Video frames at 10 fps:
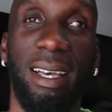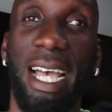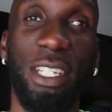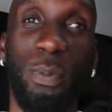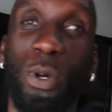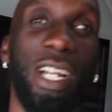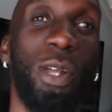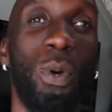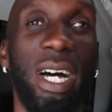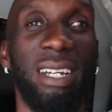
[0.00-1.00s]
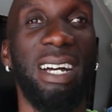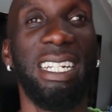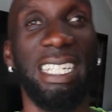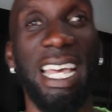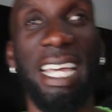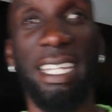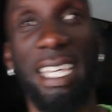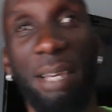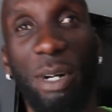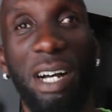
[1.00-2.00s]
I just poured a little water on it and it
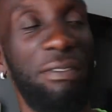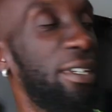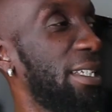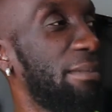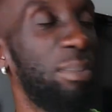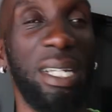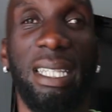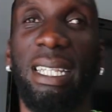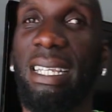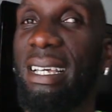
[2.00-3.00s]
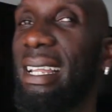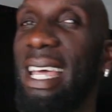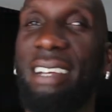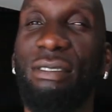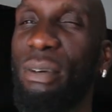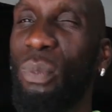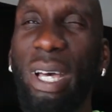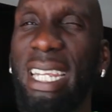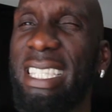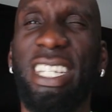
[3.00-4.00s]
came off. But like,
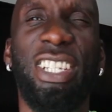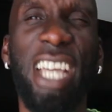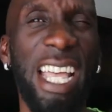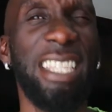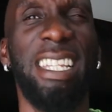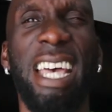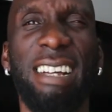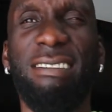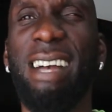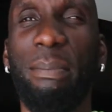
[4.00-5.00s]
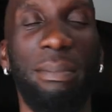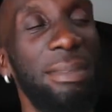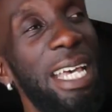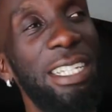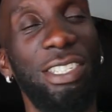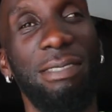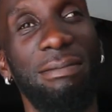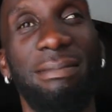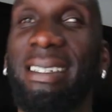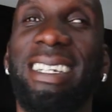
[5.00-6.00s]
what is the chance of that crap,
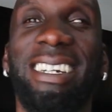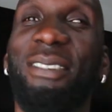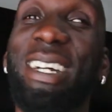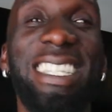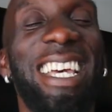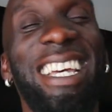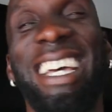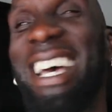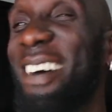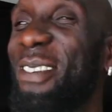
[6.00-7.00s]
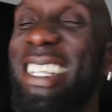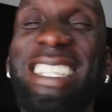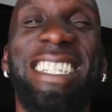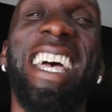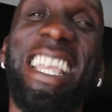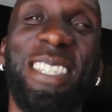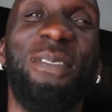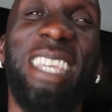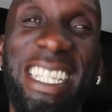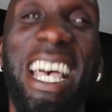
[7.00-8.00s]
what is the chance
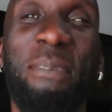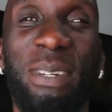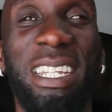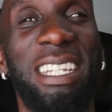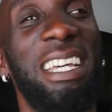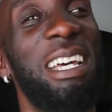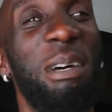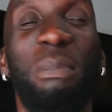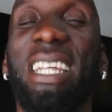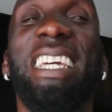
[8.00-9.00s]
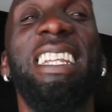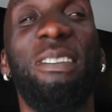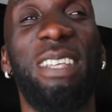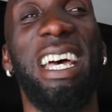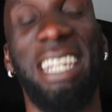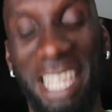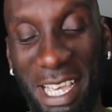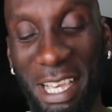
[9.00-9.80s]
of this happening? But enough of that.